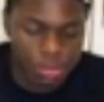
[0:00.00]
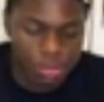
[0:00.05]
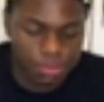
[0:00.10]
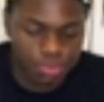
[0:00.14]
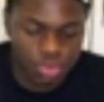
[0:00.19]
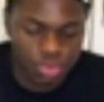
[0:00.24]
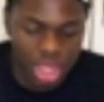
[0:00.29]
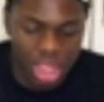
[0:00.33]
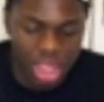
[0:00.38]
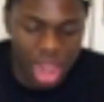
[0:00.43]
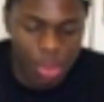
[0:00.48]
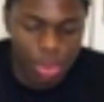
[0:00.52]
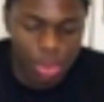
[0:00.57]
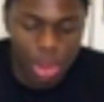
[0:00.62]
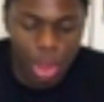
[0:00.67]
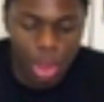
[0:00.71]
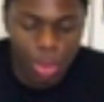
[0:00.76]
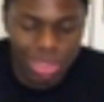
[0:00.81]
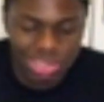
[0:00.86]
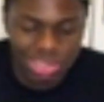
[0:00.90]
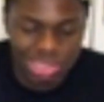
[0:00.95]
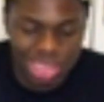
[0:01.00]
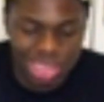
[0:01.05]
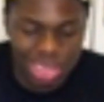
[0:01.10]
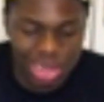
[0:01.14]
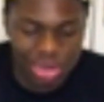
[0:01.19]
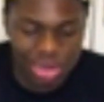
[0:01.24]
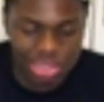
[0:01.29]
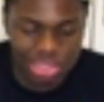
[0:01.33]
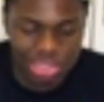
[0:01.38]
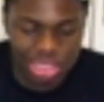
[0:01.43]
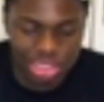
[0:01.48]
like, I will always sit
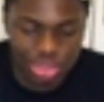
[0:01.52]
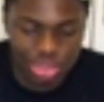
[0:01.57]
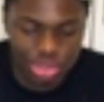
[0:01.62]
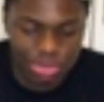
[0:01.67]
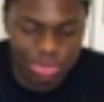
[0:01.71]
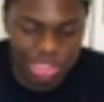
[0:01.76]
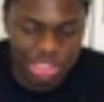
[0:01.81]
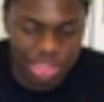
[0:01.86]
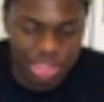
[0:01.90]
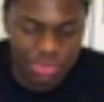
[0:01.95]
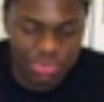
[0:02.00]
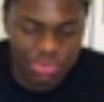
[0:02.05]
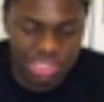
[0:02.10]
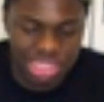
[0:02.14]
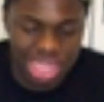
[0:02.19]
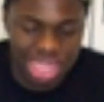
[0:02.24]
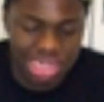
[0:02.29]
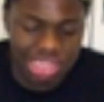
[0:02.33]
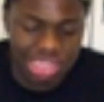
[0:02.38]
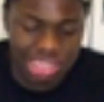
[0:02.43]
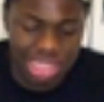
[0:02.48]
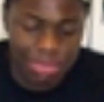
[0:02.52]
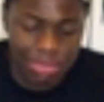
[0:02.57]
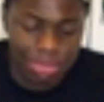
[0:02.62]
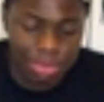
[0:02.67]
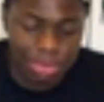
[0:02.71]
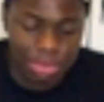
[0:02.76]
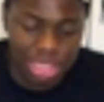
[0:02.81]
here and use myself as that example,